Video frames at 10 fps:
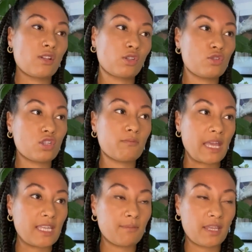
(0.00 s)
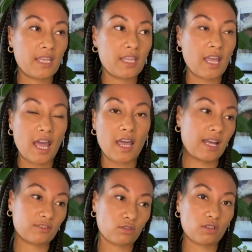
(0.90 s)
Could you maybe
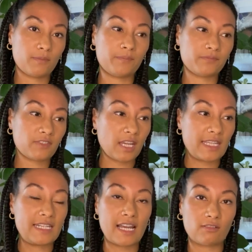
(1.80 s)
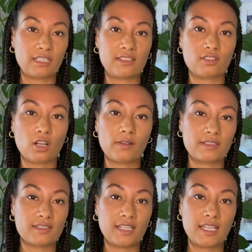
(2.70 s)
add on that he now needs to go and
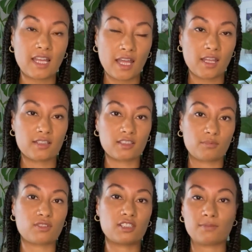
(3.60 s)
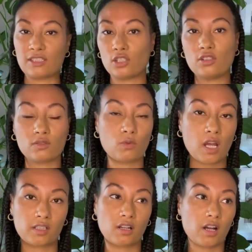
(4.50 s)
see a substance misuse
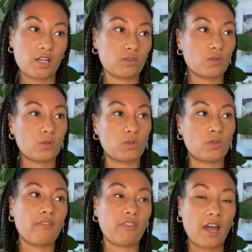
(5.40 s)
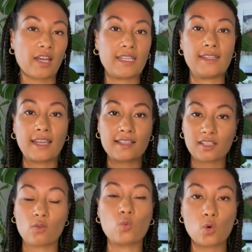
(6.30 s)
worker, or that he gets
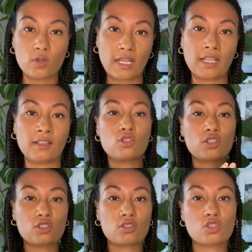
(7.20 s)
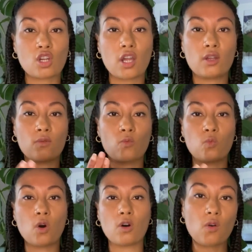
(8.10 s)
a warning? Just show
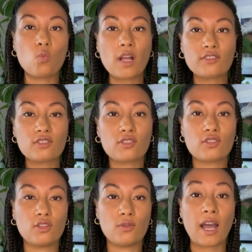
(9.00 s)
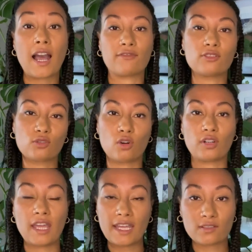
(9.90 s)
what ones you haven't gone
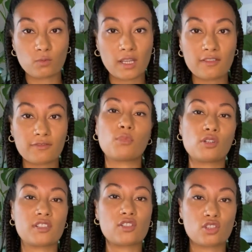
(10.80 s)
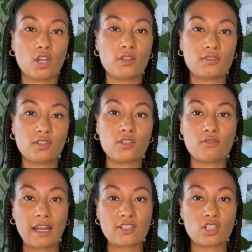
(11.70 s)
ahead with, because it shows that you
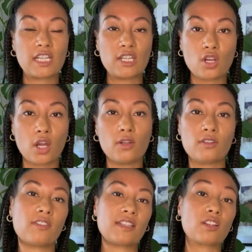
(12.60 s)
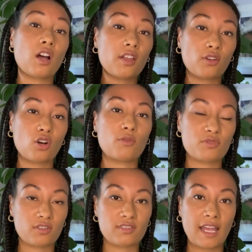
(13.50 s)
actually know that there's other
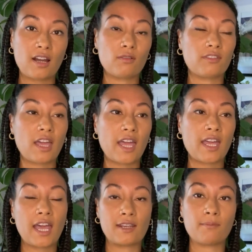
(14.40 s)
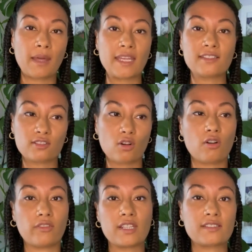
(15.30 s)
options out there, and based
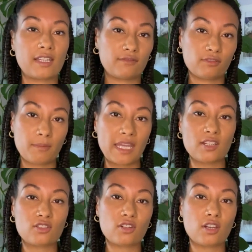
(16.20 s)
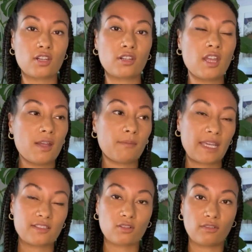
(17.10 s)
on this information,
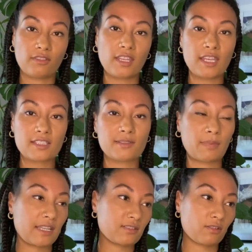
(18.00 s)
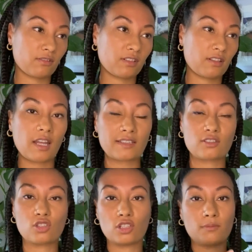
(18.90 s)
based on this, based on the
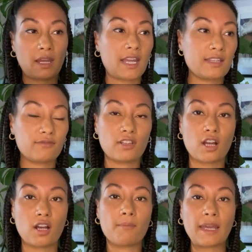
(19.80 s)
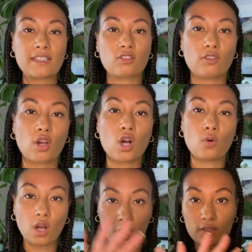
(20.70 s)
attitude, behaviour, based on the
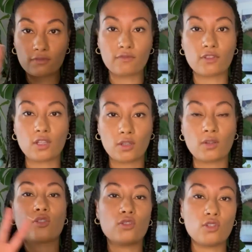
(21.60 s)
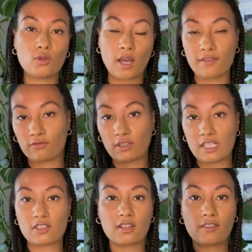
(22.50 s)
whole overview, you have
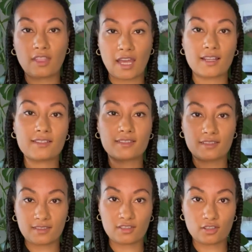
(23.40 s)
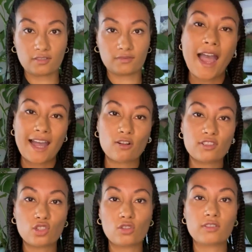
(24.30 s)
reached that decision. How
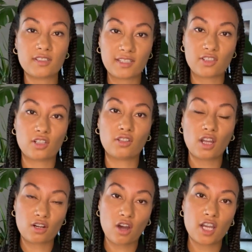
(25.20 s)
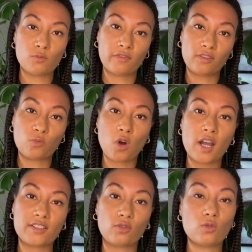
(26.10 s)
did your decision align with the
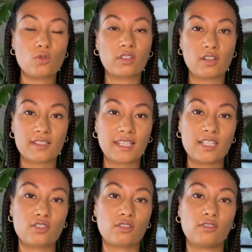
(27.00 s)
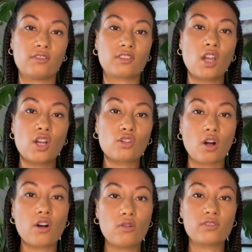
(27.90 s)
wider organisation's
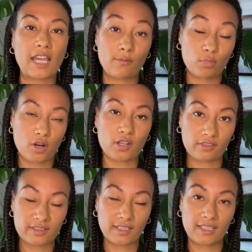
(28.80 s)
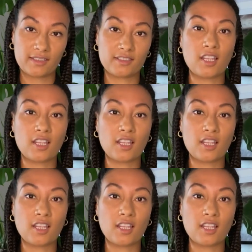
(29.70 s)
goals and priorities?